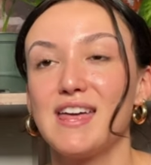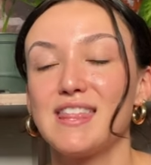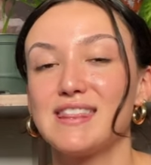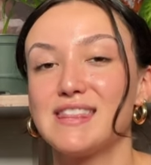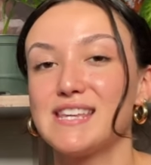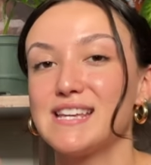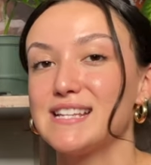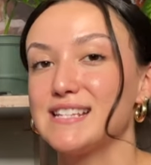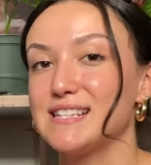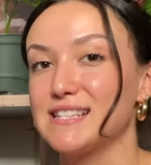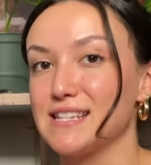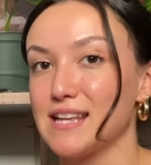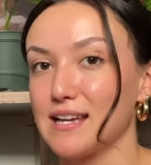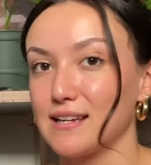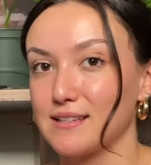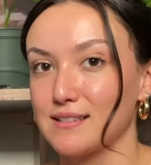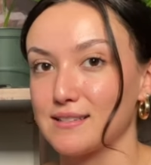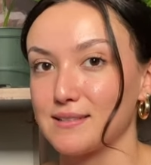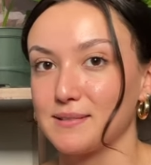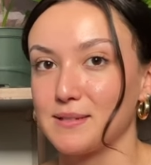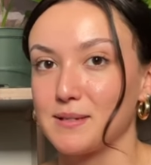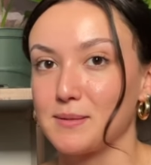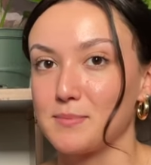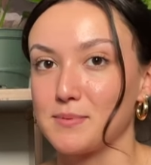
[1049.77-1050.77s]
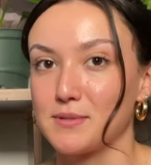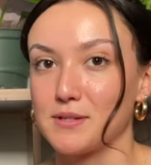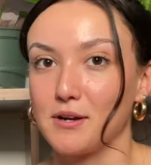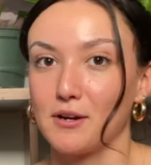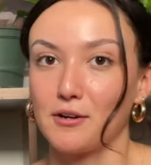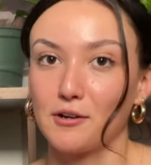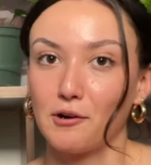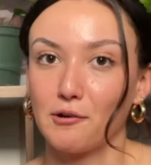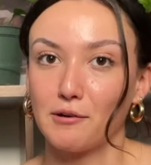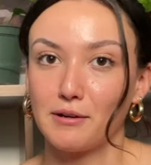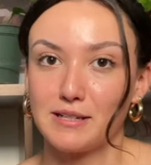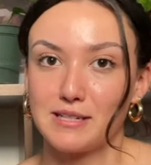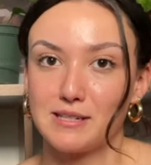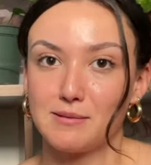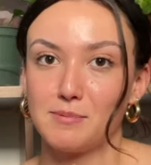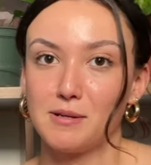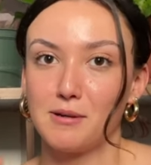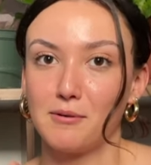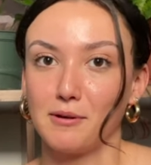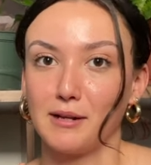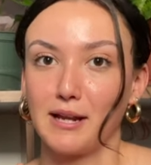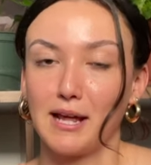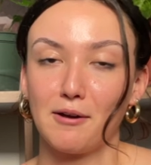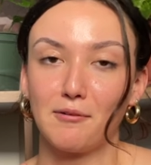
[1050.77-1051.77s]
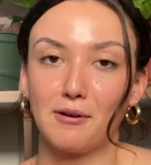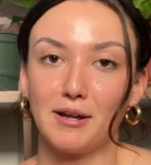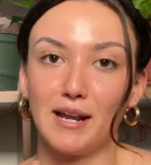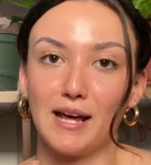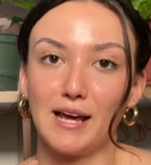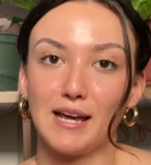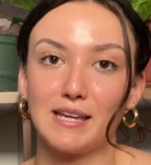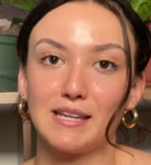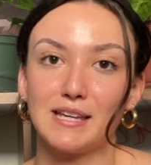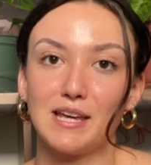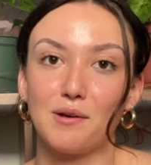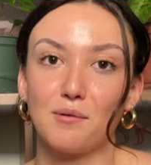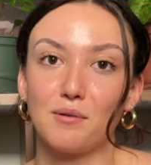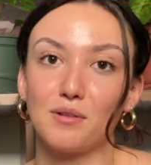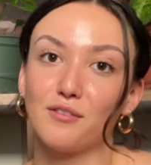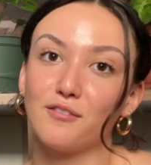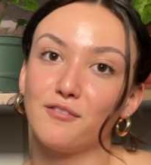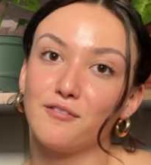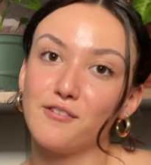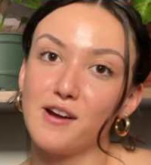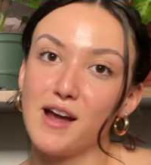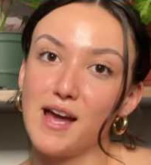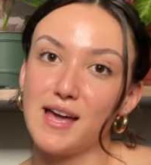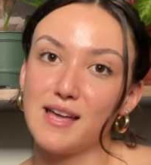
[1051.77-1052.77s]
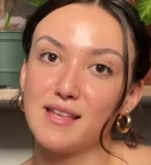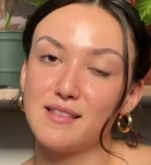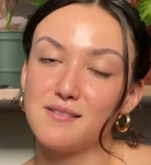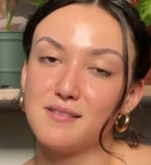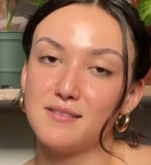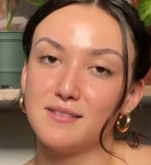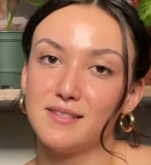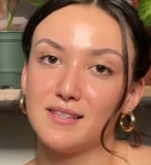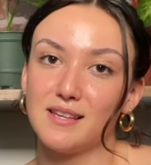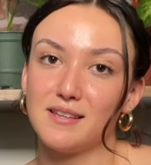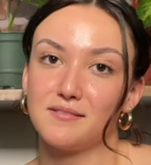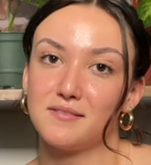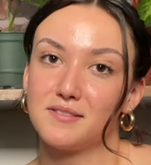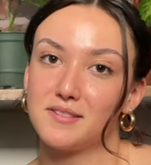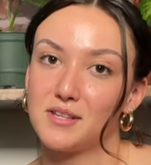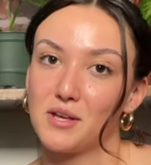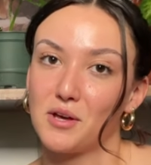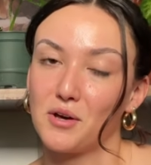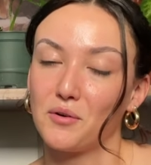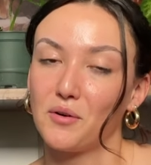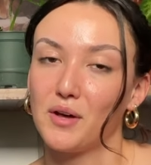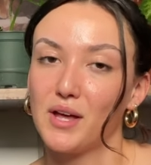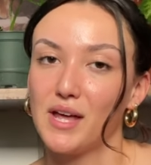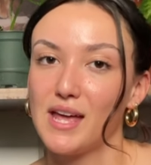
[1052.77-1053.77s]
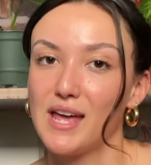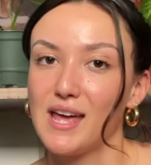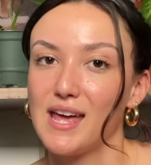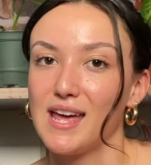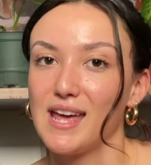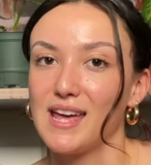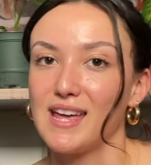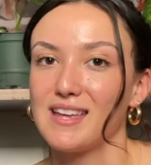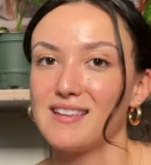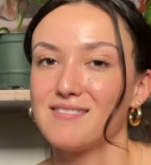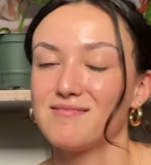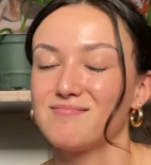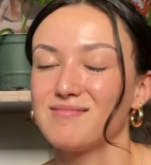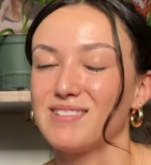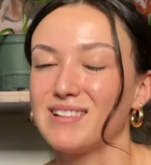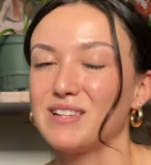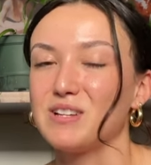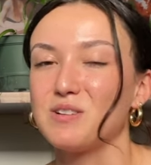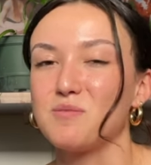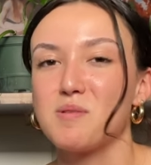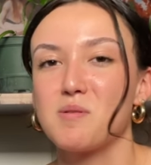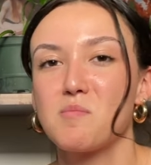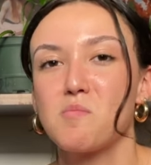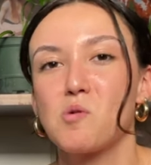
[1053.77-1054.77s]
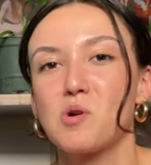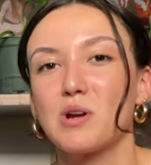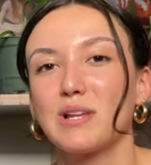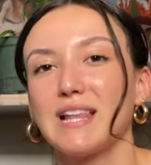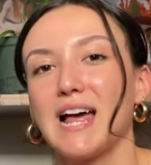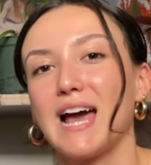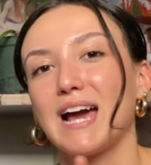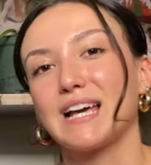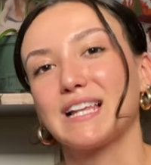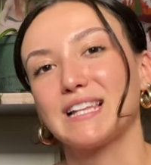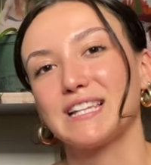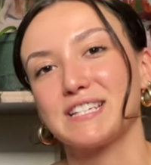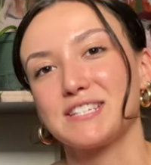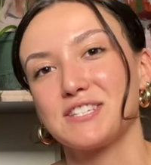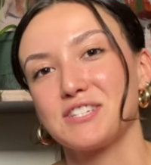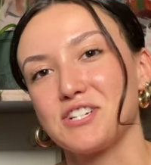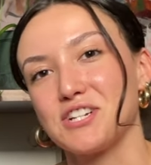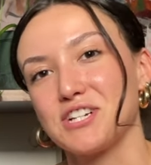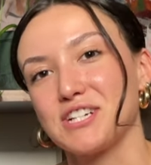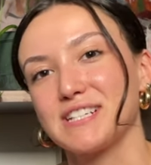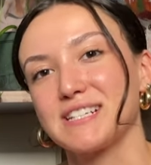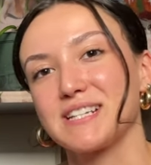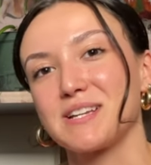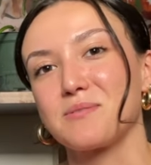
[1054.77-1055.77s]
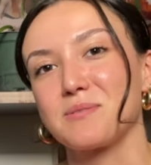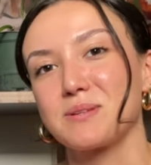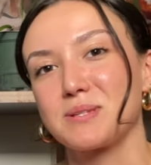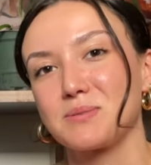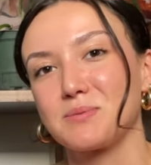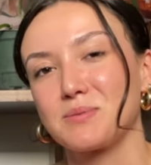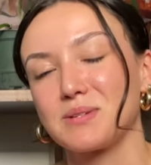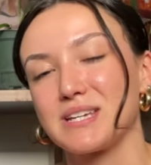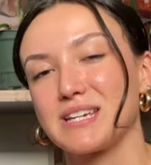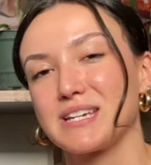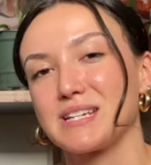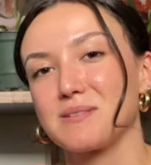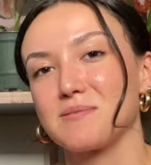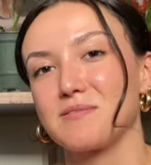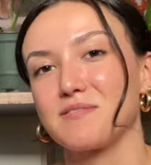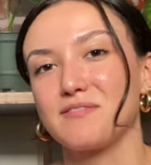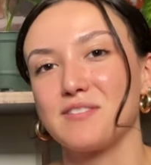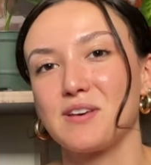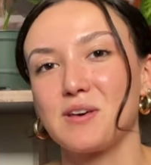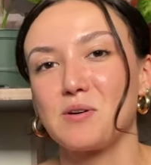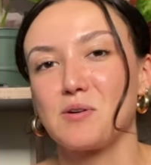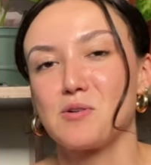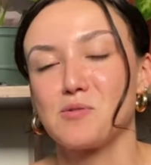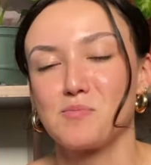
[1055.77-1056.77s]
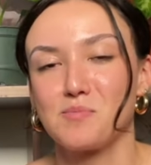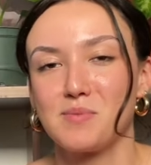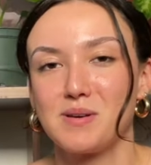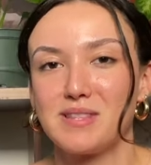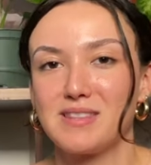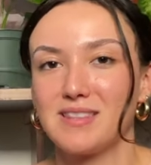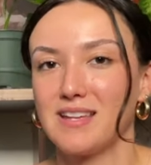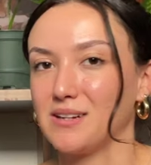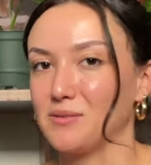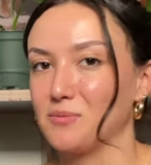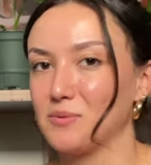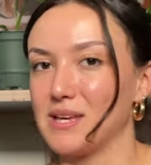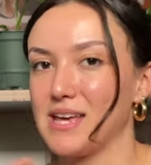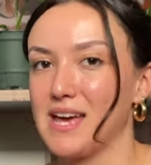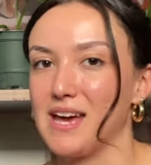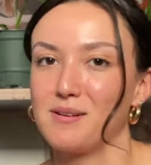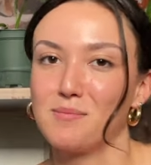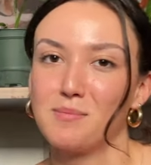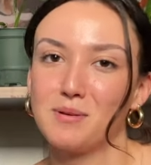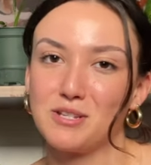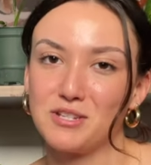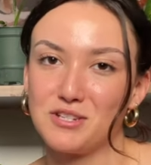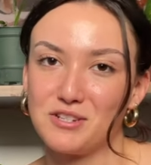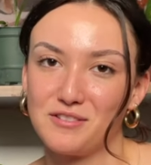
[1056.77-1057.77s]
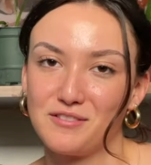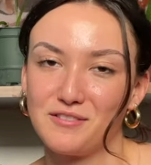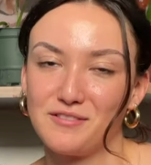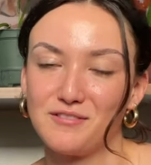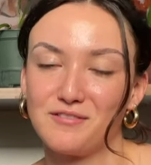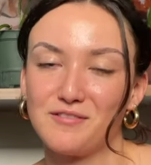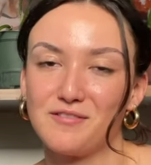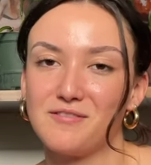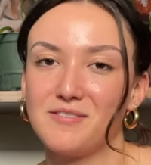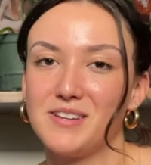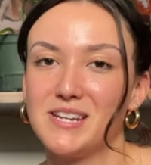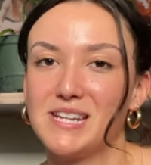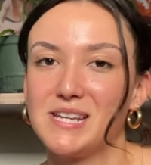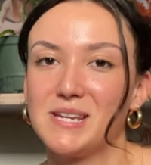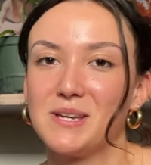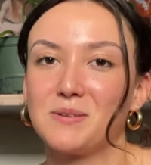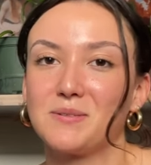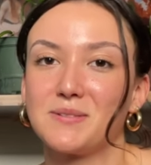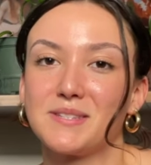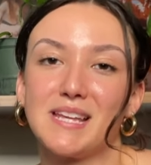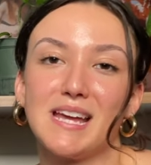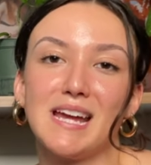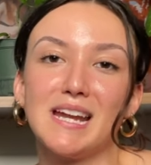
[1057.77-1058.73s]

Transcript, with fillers: These next clips are going to be when I went hiking with friends and so a little bit more lackluster because I wasn't really going to film but then we had a bunch of videos.